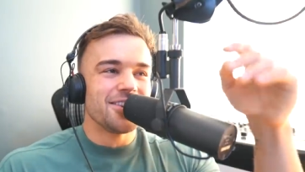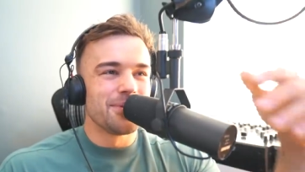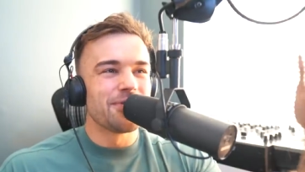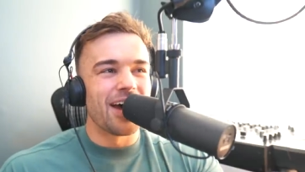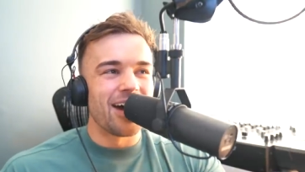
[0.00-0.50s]
To
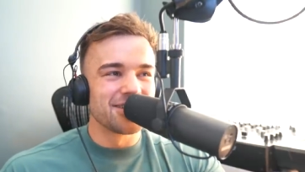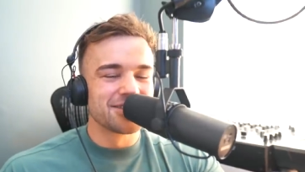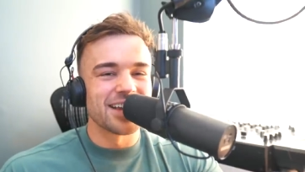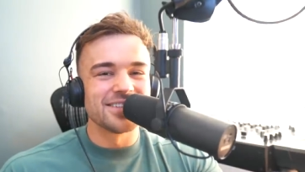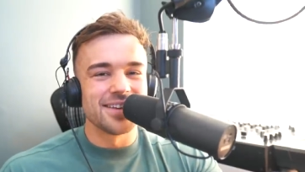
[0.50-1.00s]
be fair, I was
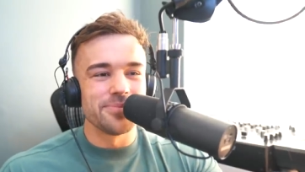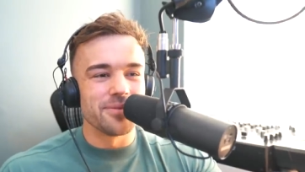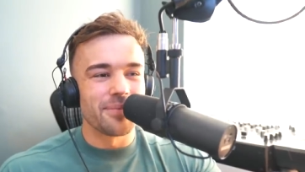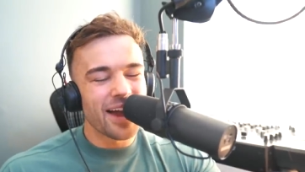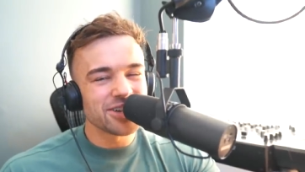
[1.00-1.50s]
gonna say
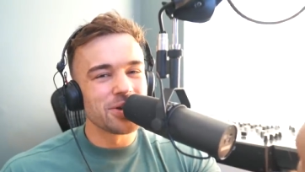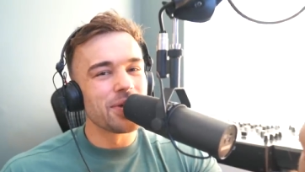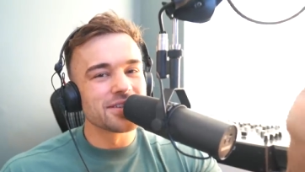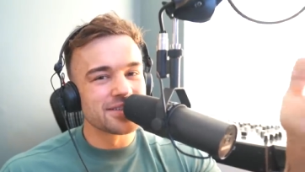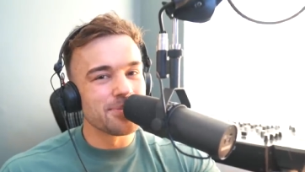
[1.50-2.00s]
Simeon, but I actually
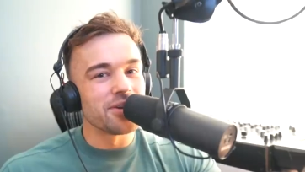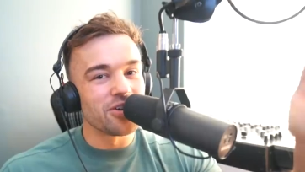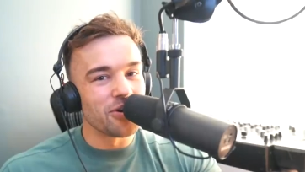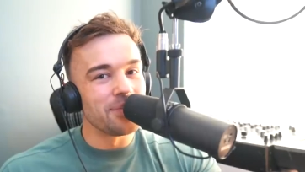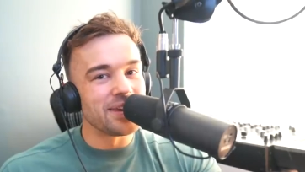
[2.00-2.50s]
think
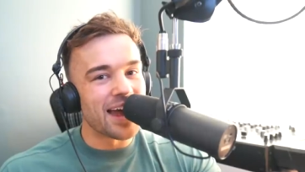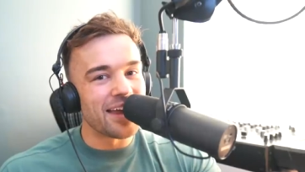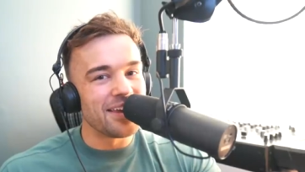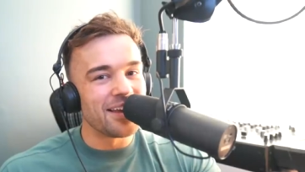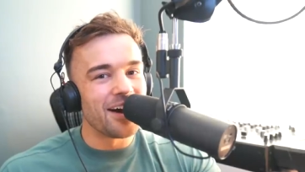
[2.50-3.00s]
Simeon could be
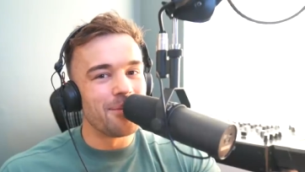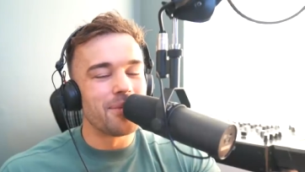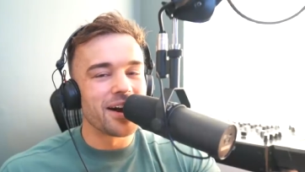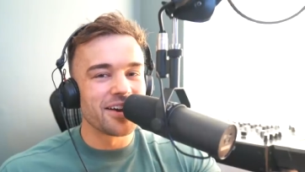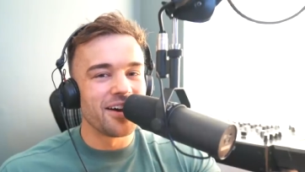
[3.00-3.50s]
natty. Uh,
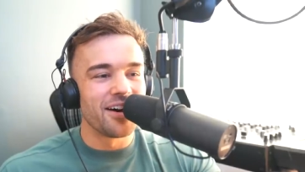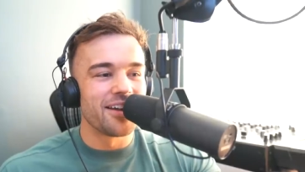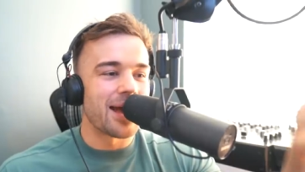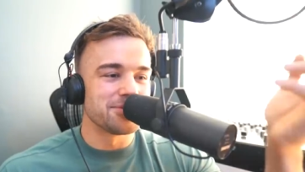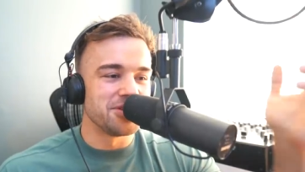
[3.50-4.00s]
Mike
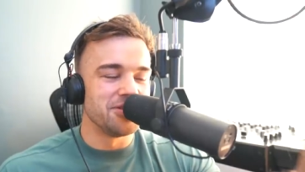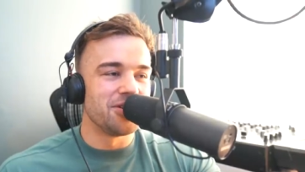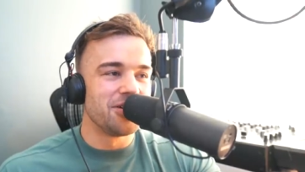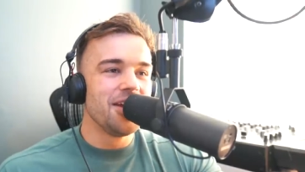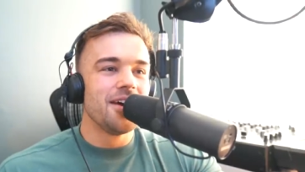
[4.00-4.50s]
O'Hearn, absolutely
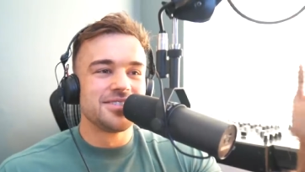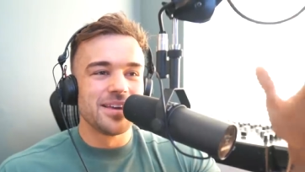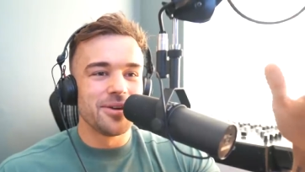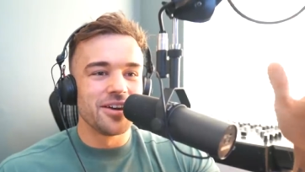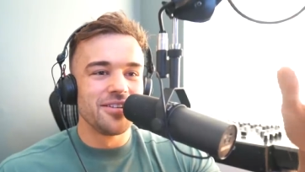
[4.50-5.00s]
not.
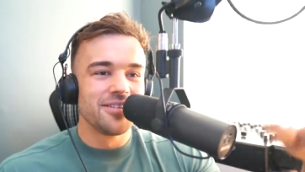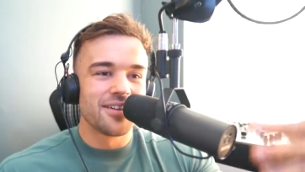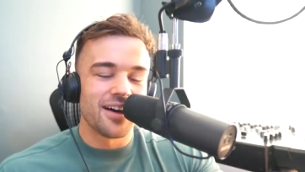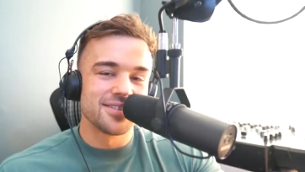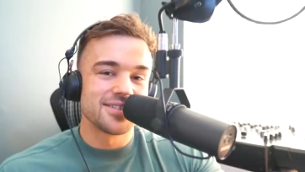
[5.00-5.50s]
Simeon,
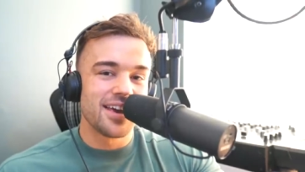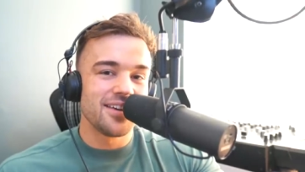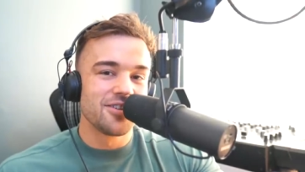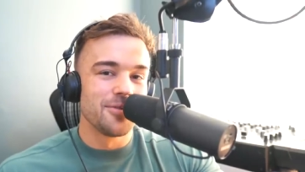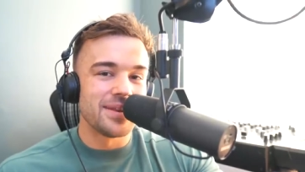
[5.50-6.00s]
I'd
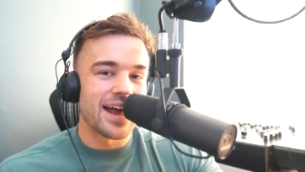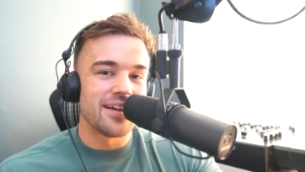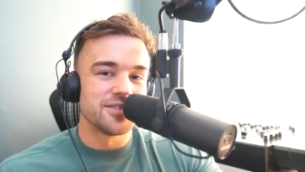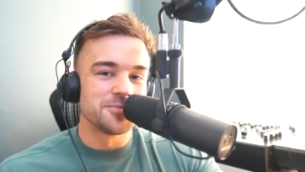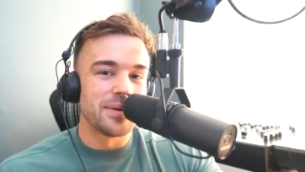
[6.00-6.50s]
say could be
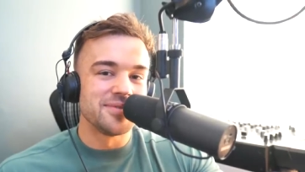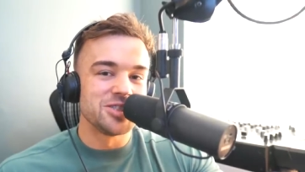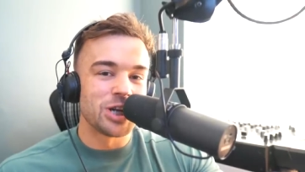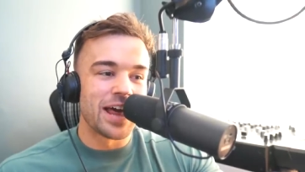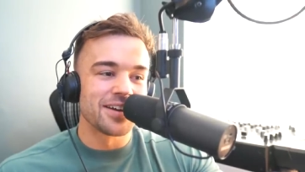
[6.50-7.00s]
native as
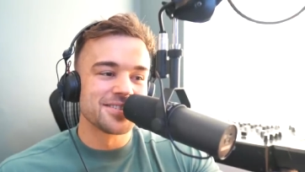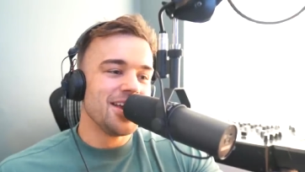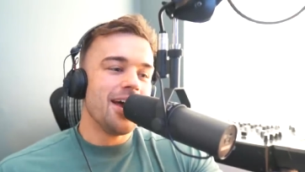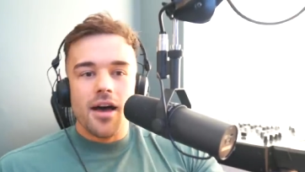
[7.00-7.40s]
BBC Genetics.